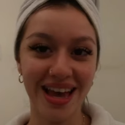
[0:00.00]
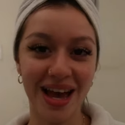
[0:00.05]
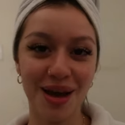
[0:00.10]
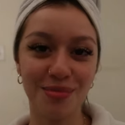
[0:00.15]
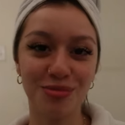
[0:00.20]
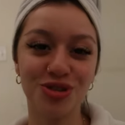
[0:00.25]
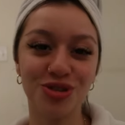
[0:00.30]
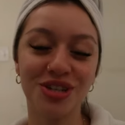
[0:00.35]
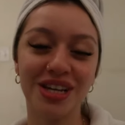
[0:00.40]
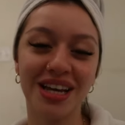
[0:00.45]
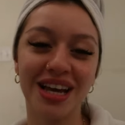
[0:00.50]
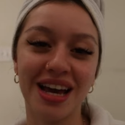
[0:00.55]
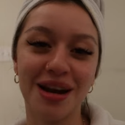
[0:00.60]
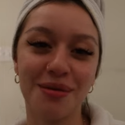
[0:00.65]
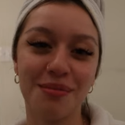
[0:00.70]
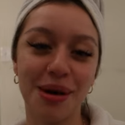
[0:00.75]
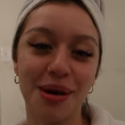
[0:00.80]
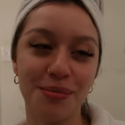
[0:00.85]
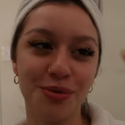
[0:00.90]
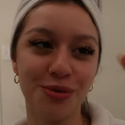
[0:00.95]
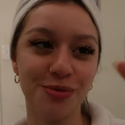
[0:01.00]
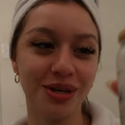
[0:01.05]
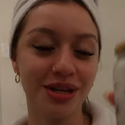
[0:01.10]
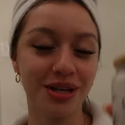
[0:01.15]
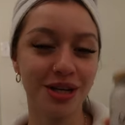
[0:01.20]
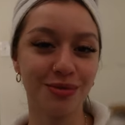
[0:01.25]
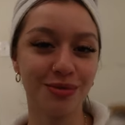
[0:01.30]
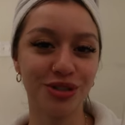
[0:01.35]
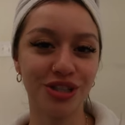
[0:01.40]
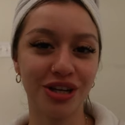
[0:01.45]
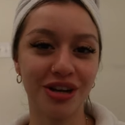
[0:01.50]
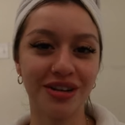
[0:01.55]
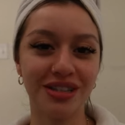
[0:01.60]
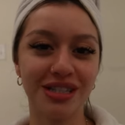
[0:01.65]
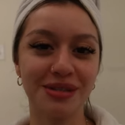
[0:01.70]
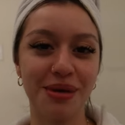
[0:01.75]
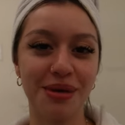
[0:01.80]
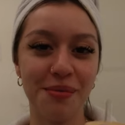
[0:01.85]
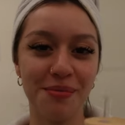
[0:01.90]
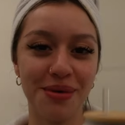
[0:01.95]
I'm drinking out of my boobie cup. Shout out
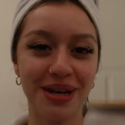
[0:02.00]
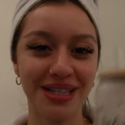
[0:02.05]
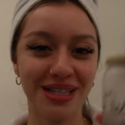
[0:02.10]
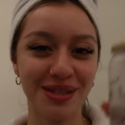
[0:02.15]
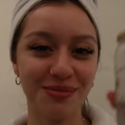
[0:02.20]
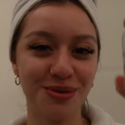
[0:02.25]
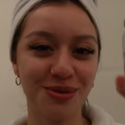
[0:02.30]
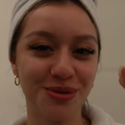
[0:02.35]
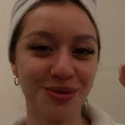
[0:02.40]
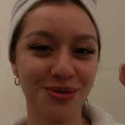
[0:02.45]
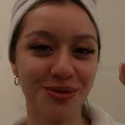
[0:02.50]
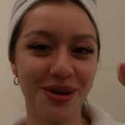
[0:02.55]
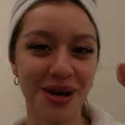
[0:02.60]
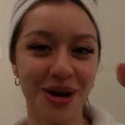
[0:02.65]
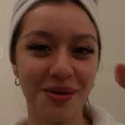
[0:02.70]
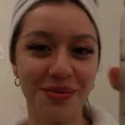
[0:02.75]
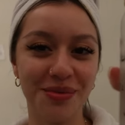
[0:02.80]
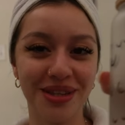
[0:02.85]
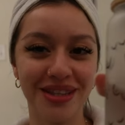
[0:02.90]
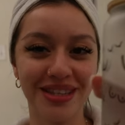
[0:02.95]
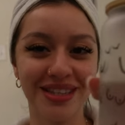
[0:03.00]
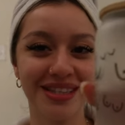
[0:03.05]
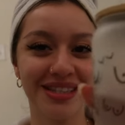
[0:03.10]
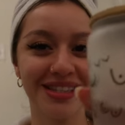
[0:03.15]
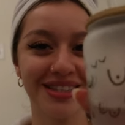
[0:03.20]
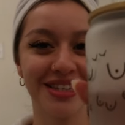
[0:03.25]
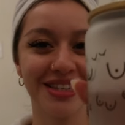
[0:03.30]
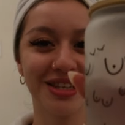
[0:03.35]
to my bestie boo who got me this